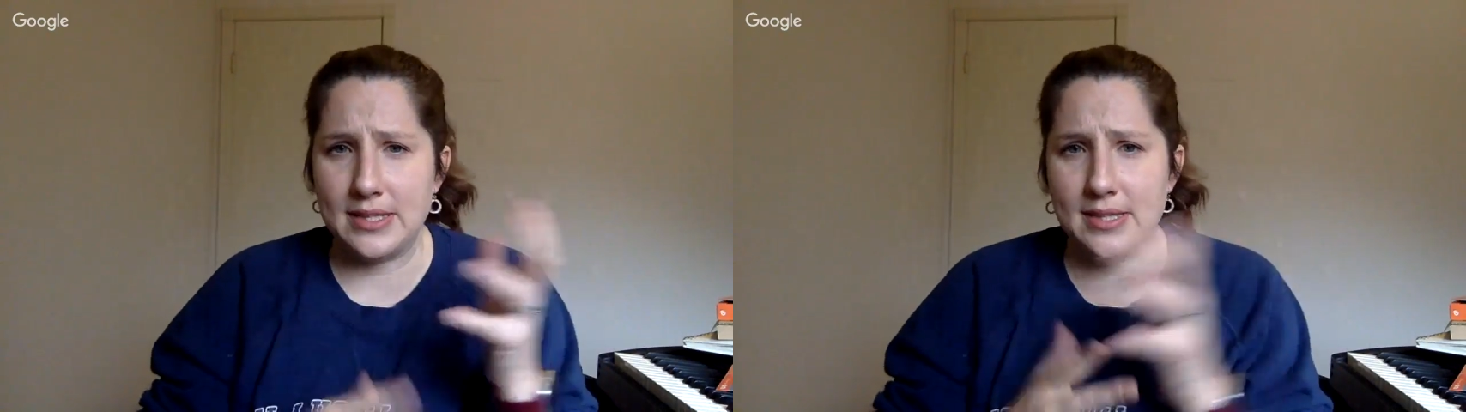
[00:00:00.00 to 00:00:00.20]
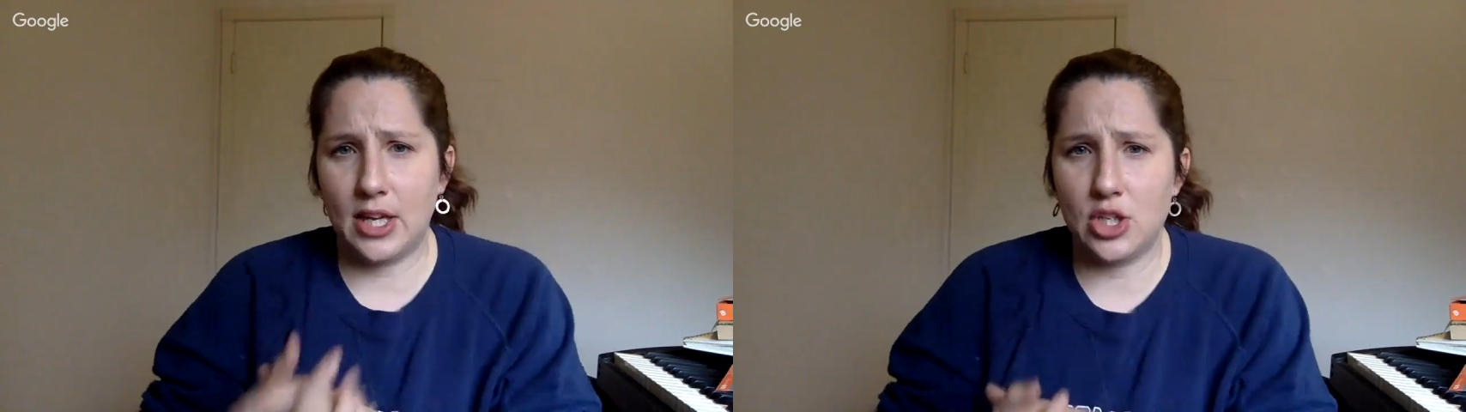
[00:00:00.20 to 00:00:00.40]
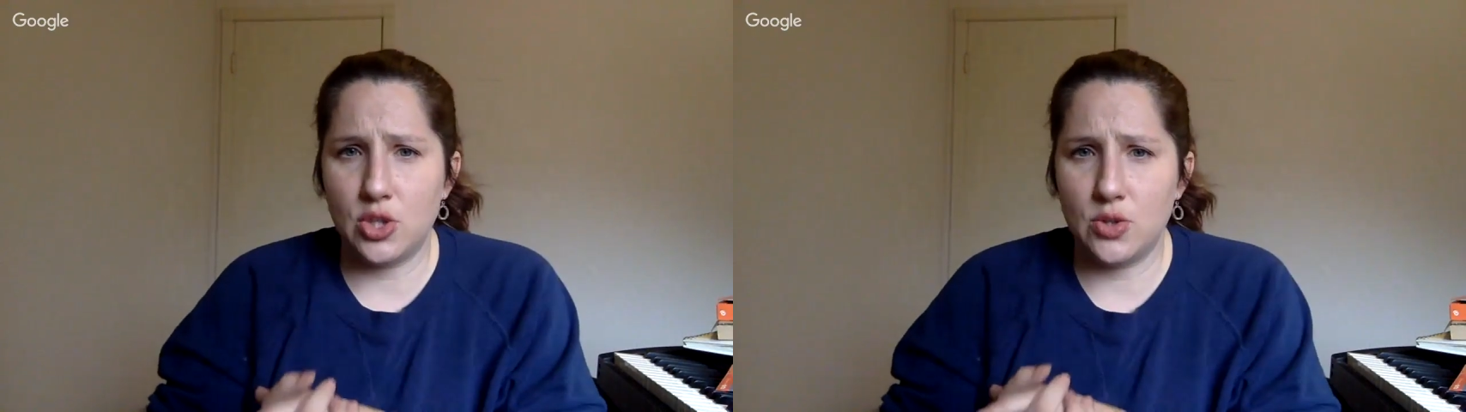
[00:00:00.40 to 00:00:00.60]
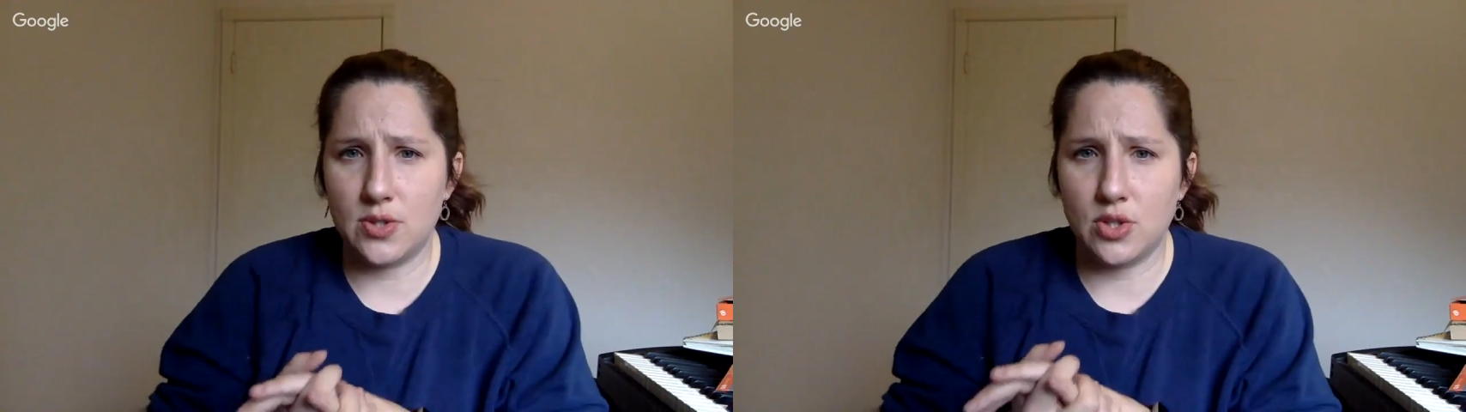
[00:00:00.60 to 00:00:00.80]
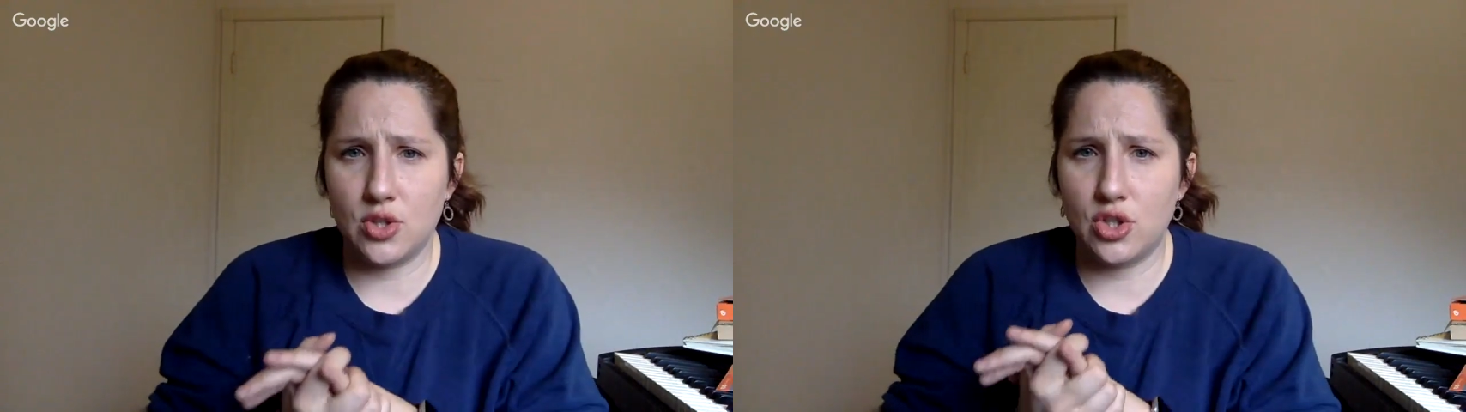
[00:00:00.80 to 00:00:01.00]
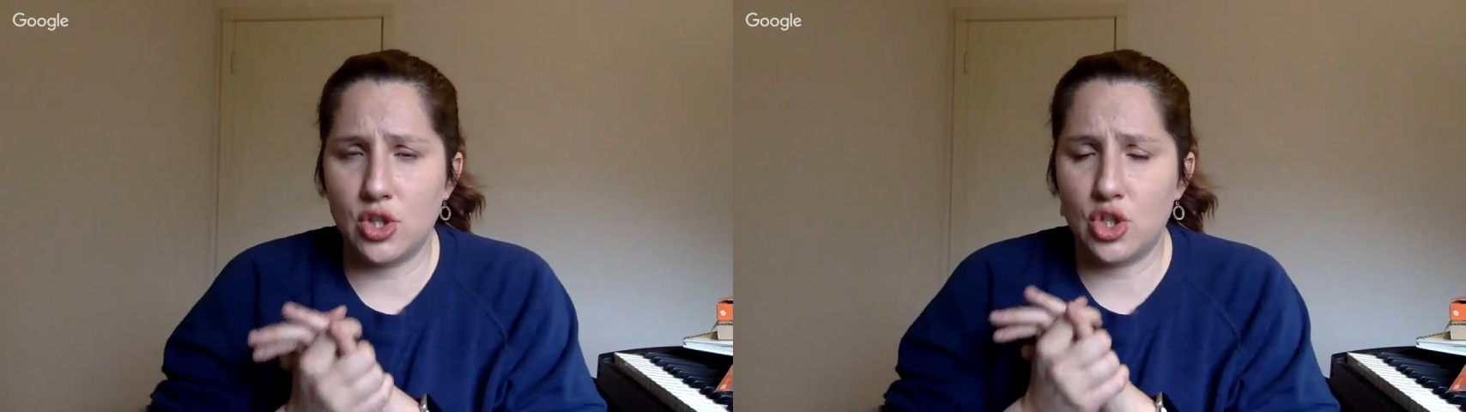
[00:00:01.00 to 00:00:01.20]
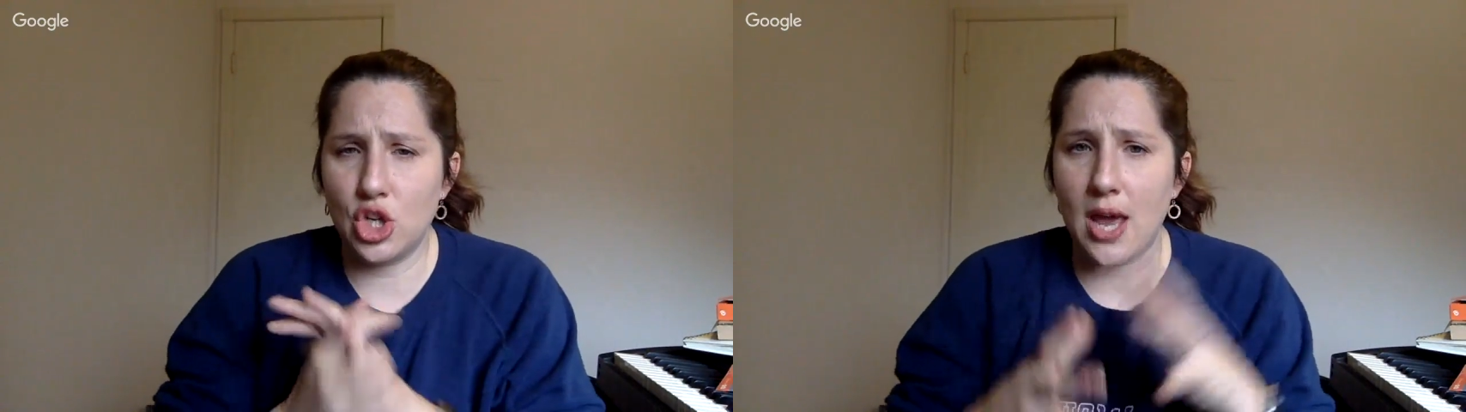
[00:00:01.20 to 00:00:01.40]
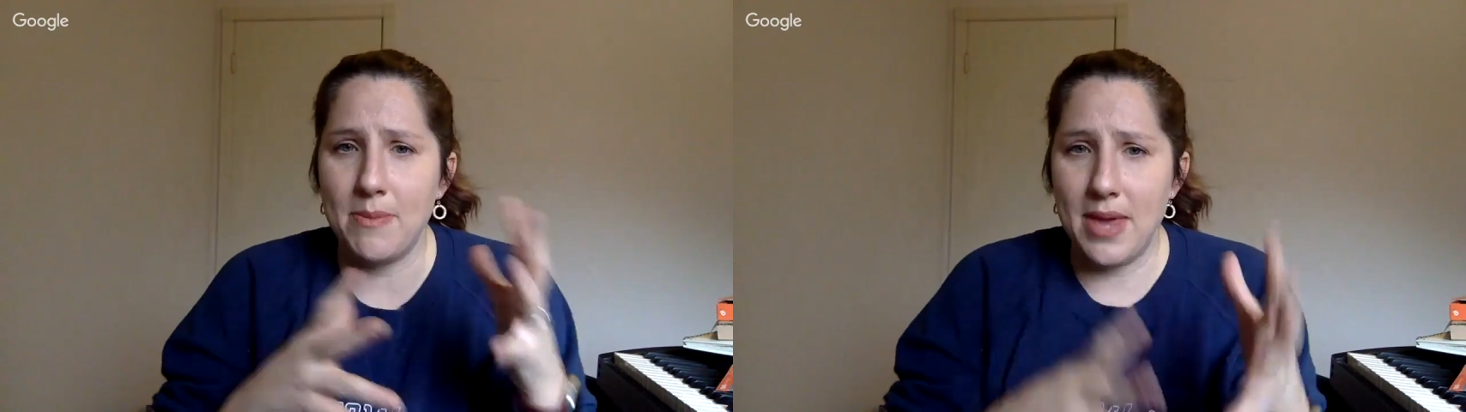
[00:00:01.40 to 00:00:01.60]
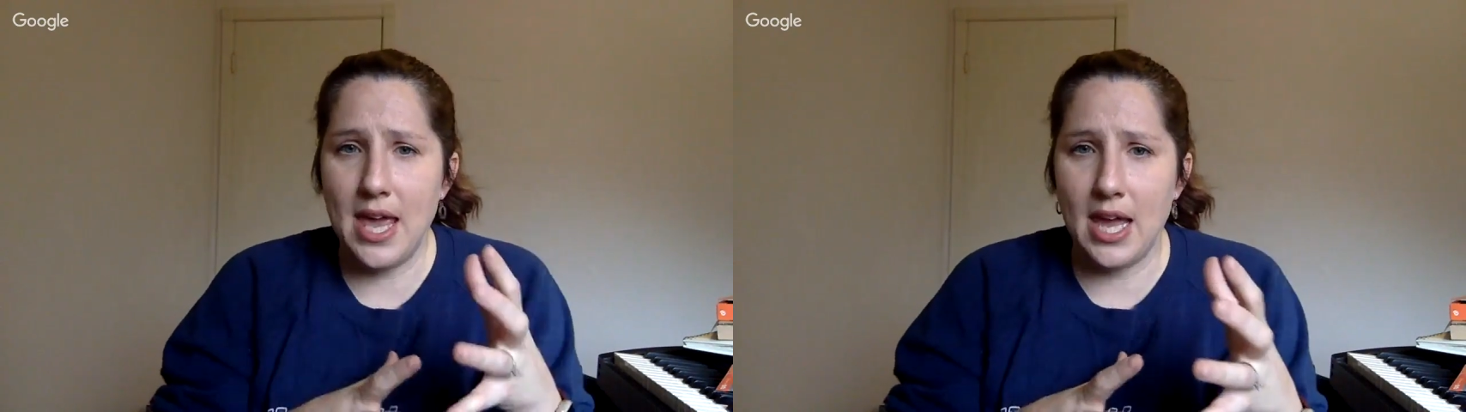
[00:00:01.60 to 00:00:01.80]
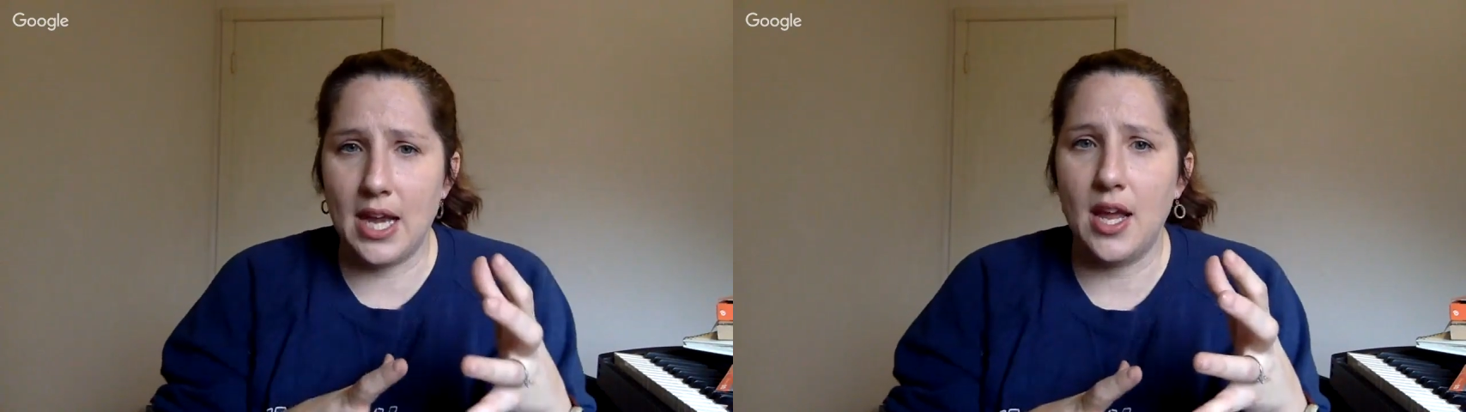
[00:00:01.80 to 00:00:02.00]
they can choose to chime
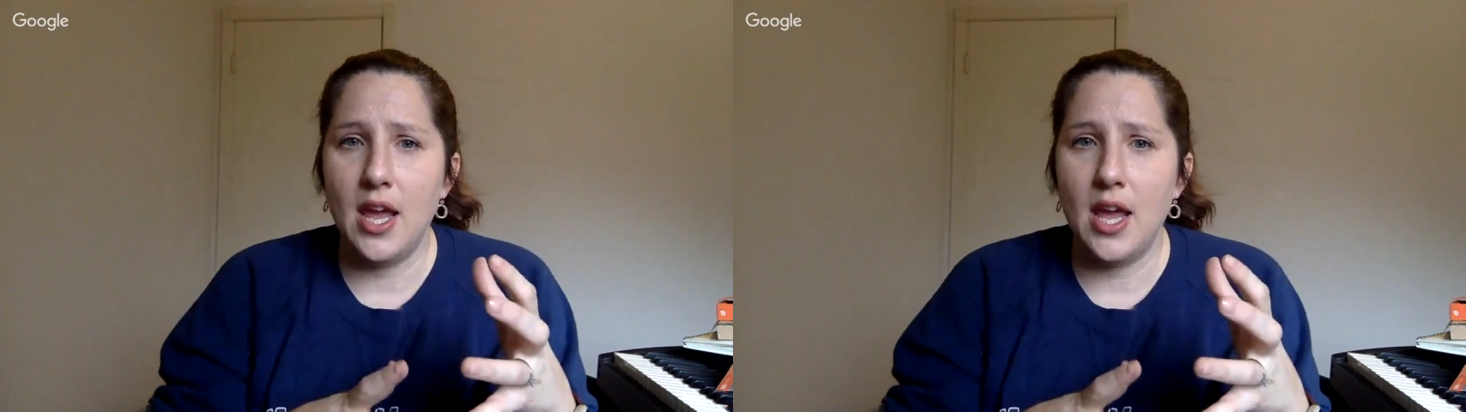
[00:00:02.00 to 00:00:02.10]
in